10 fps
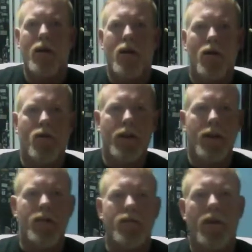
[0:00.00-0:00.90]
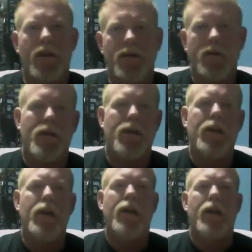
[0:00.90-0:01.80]
Oh, greetings, friends.
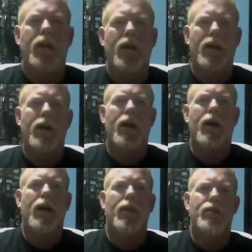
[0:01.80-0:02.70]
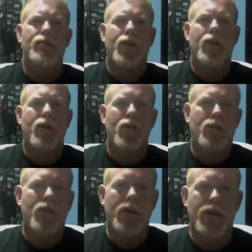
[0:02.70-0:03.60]
This
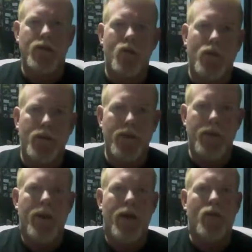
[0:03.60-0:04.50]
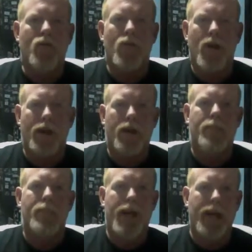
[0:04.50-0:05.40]
video is going to be about
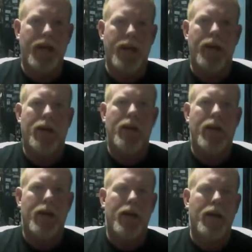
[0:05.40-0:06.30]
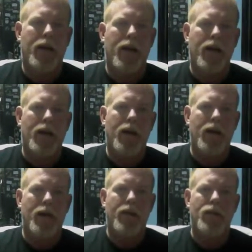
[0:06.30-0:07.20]
chronic pain, and
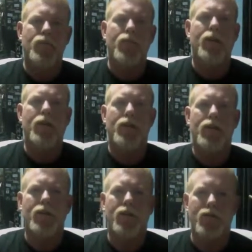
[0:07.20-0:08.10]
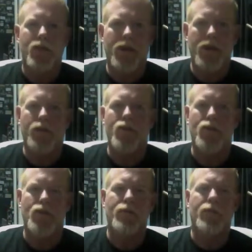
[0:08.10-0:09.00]
I've got some really good news if you
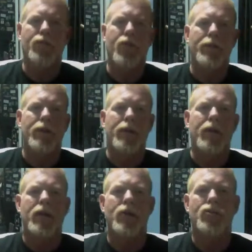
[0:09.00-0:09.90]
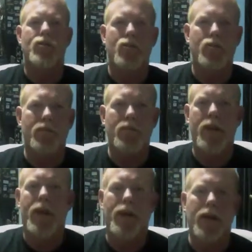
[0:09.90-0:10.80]
suffer from it. And I assume
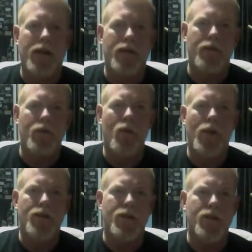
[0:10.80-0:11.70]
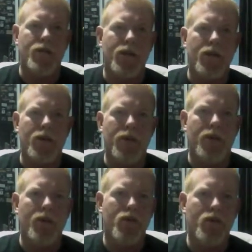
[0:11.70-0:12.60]
that if you're watching this video, either
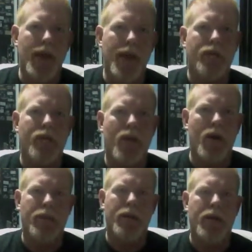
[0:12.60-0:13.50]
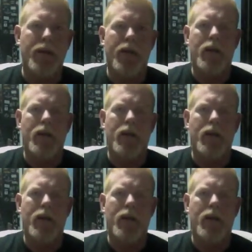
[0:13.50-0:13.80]
you have chronic pain